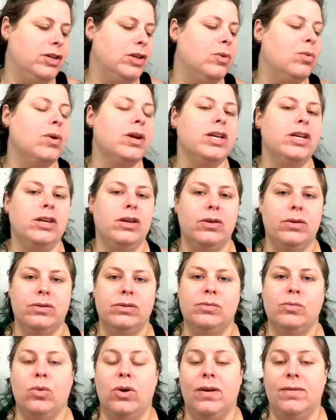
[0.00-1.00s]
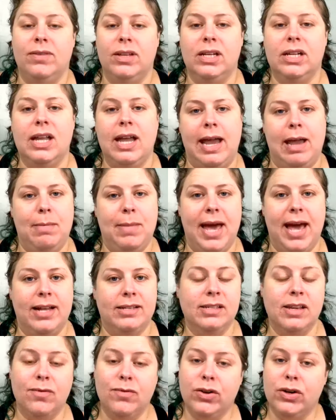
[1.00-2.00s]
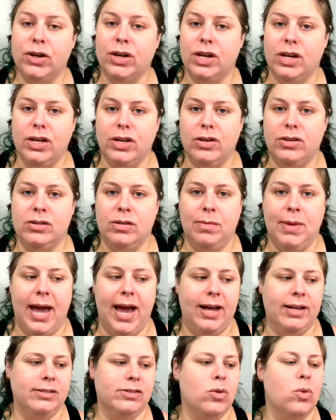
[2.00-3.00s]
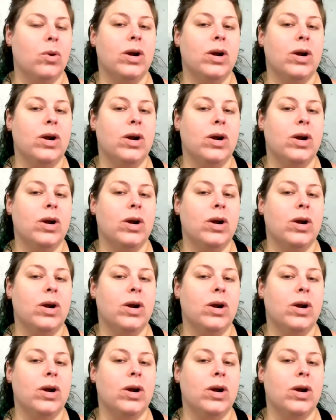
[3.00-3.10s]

you want to use more of the clay mask if you're going to use a mask,